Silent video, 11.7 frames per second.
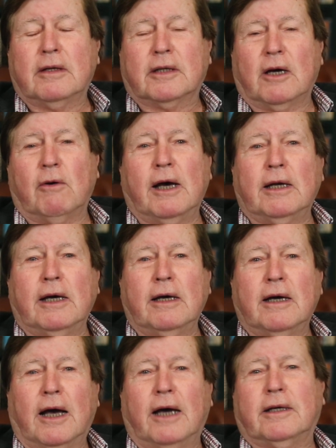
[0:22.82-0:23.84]

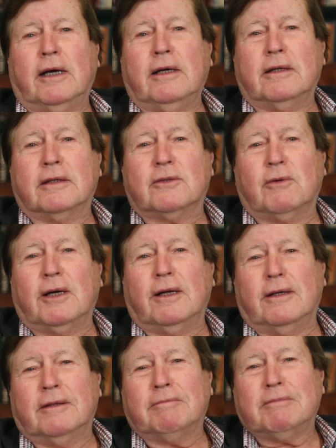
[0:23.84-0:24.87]
koala hugger as
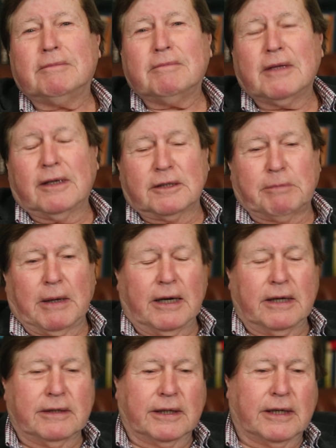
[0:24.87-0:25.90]
well, is
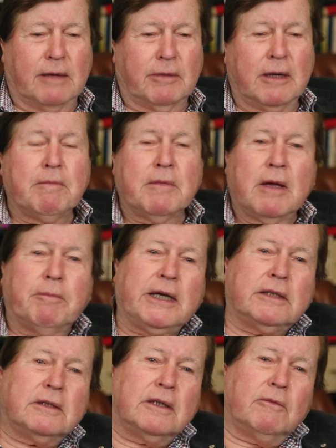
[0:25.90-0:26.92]
behind the camera.
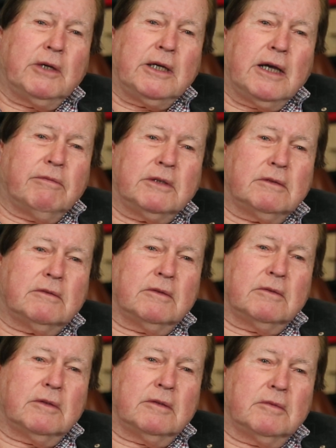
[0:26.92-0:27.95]
Pete,
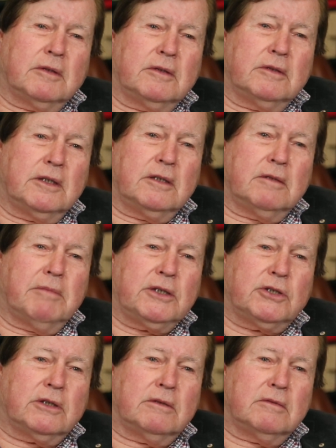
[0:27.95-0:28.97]
you didn't
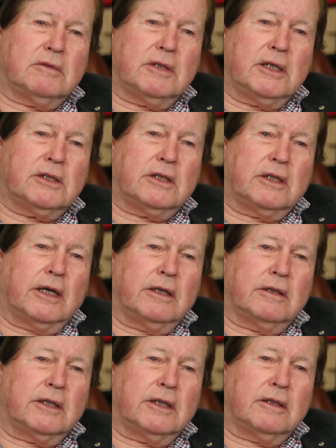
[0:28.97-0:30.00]
mention
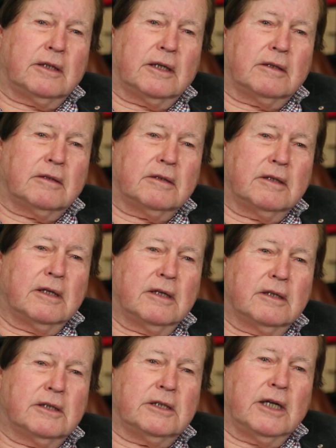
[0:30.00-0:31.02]
yesterday the
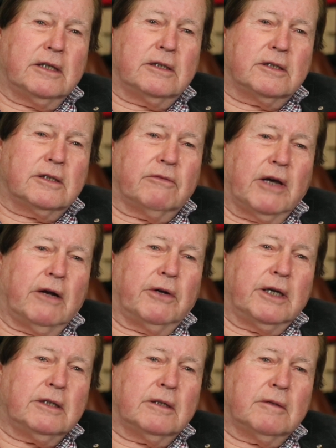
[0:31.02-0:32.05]
status of
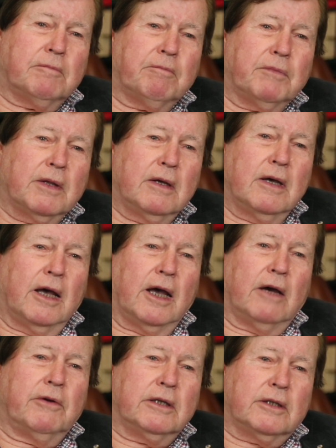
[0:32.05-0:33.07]
Harriet.
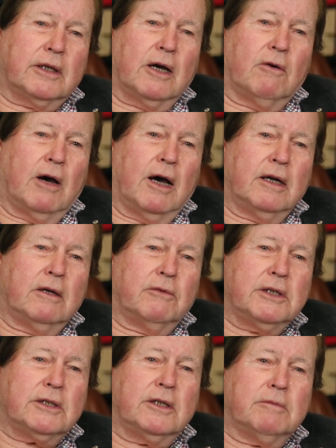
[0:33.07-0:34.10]
Harriet the koala,
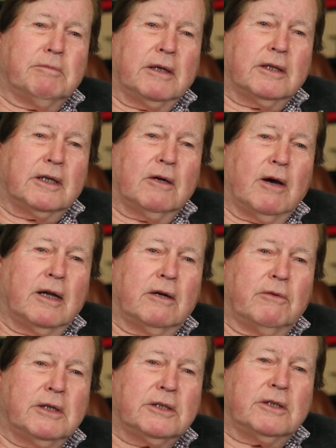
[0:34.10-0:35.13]
rescued by the
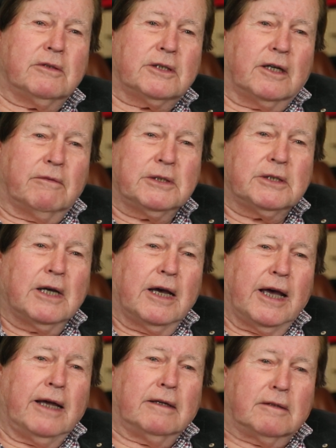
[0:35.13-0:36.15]
Koala Rescue Service,
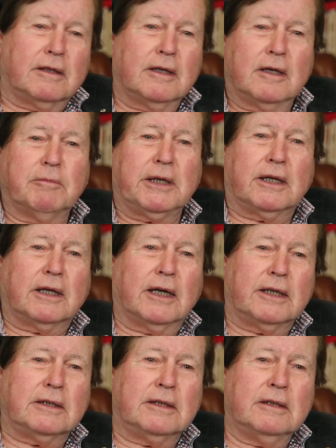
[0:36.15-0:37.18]
and Peter
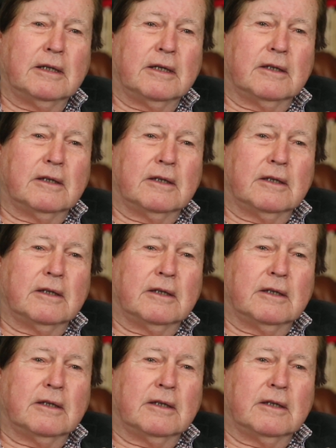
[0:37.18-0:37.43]
Clayton.